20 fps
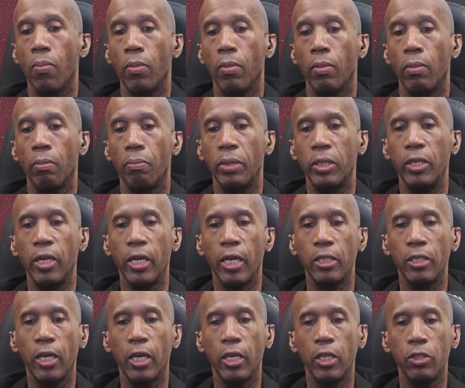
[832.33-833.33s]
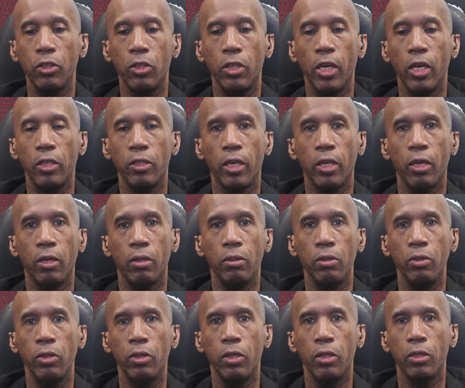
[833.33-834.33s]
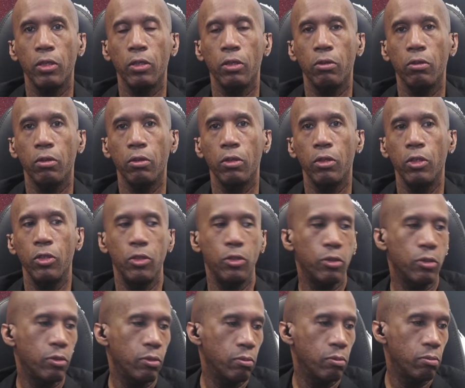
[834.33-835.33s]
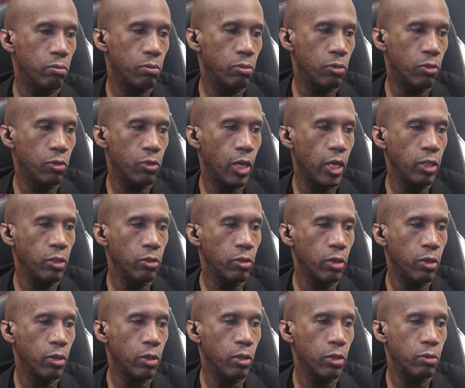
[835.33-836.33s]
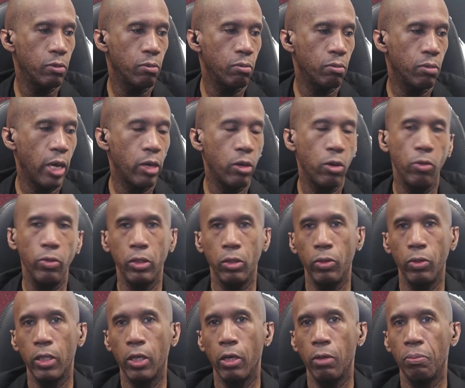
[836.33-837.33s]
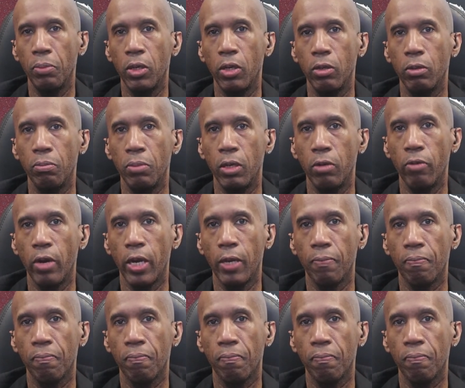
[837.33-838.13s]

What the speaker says: But then as I get older, things are not always what they appear to be, right?